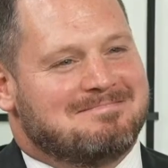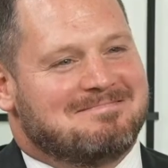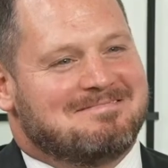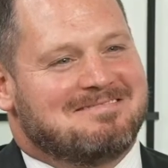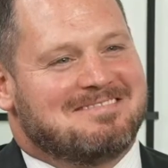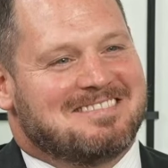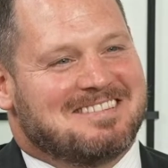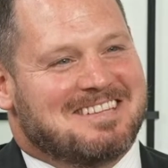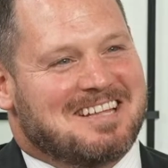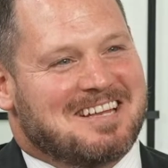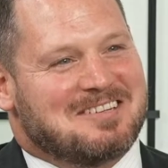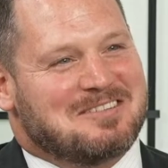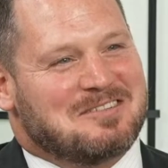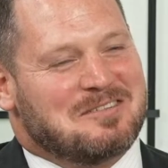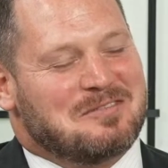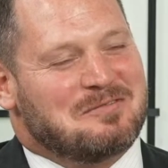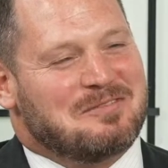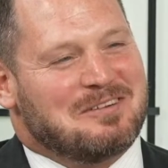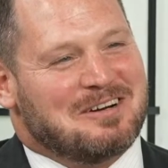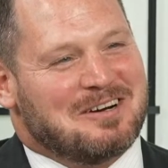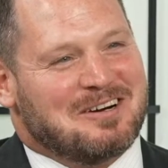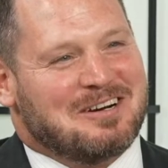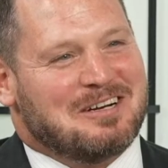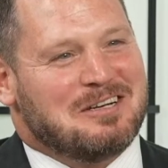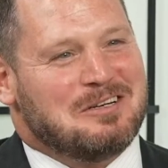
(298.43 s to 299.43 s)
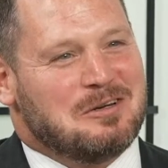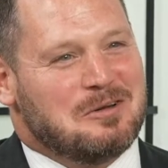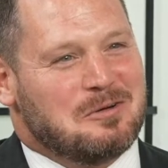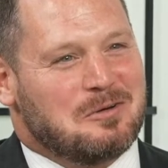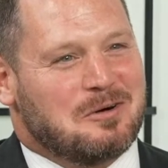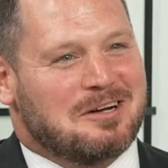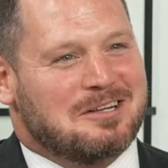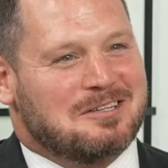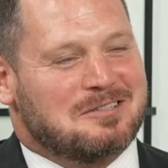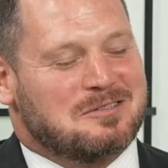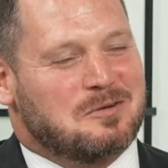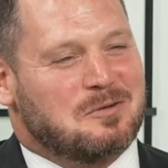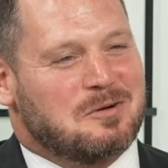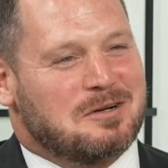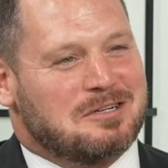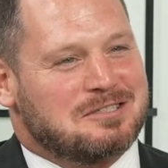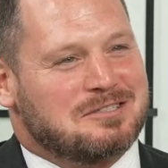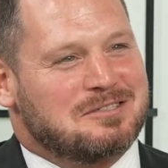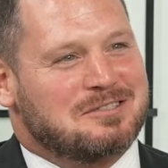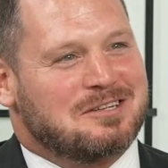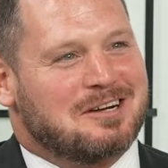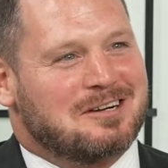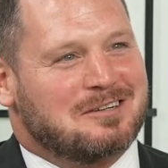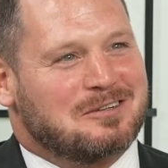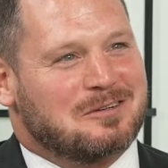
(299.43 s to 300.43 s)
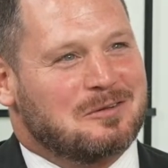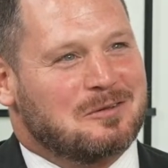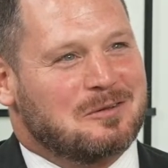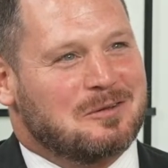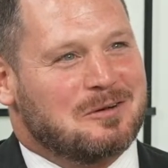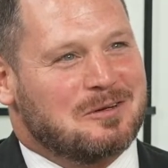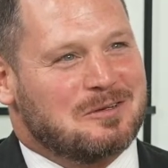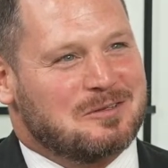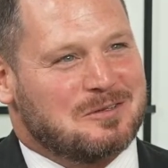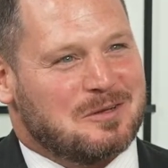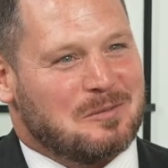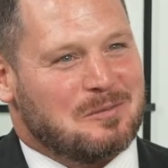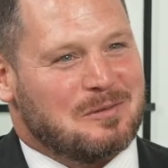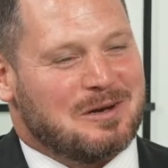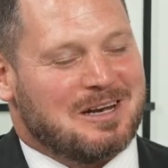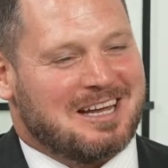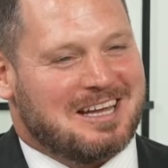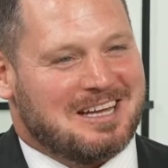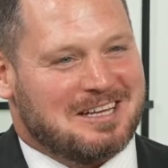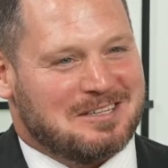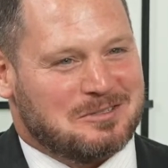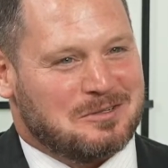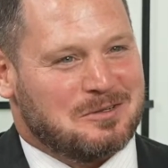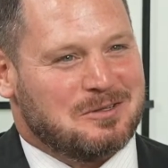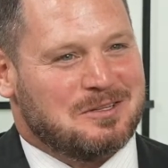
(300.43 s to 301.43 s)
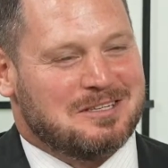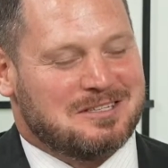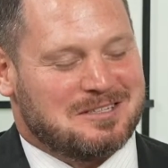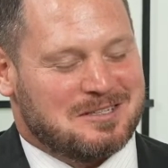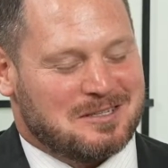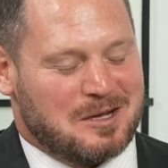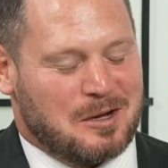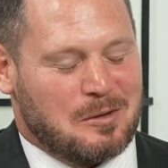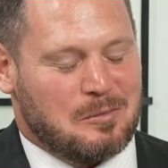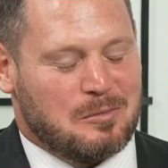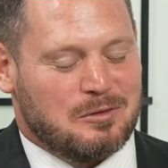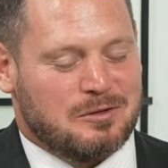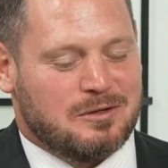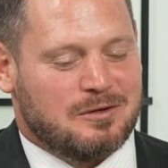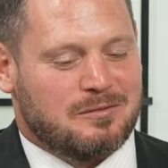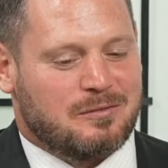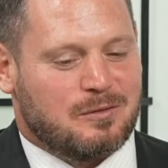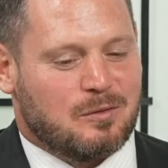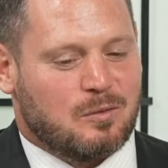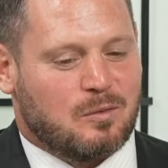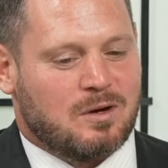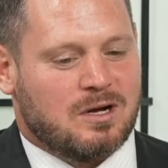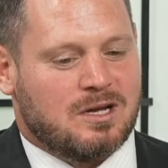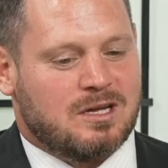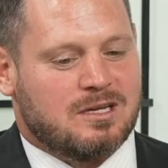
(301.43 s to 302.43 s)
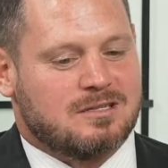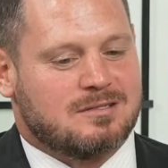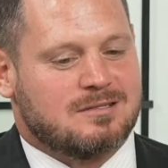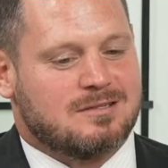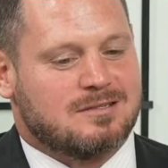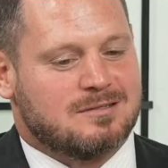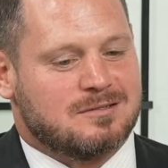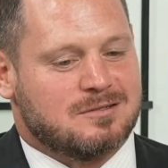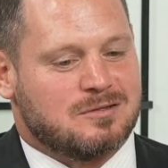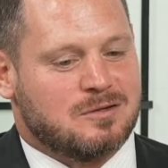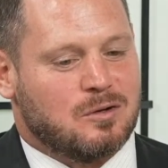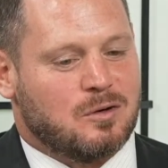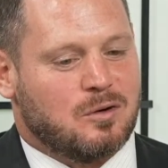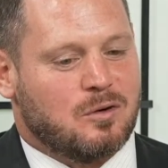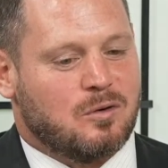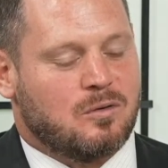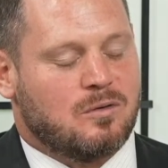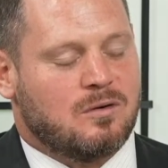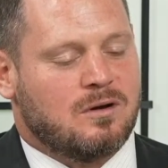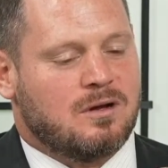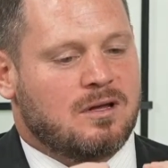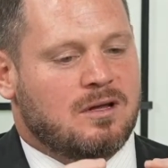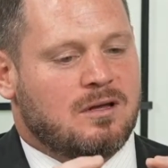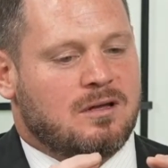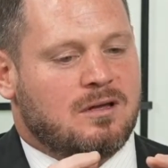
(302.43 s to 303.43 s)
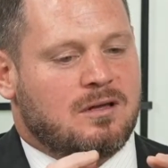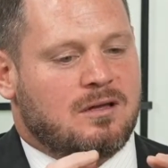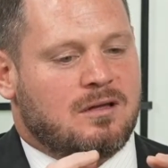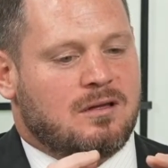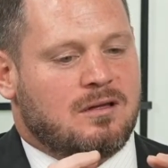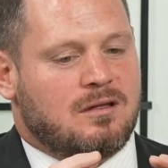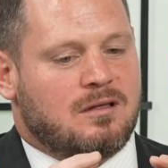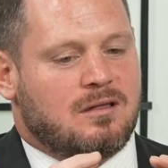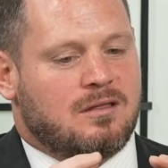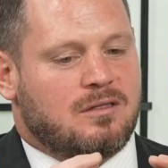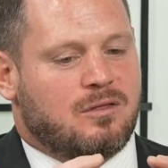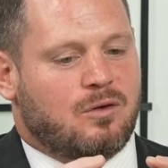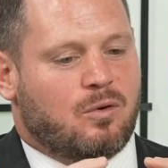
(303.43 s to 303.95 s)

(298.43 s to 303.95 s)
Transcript: That is a very nuanced question, Dr. Looney. So I'm going to answer this a couple different ways. So the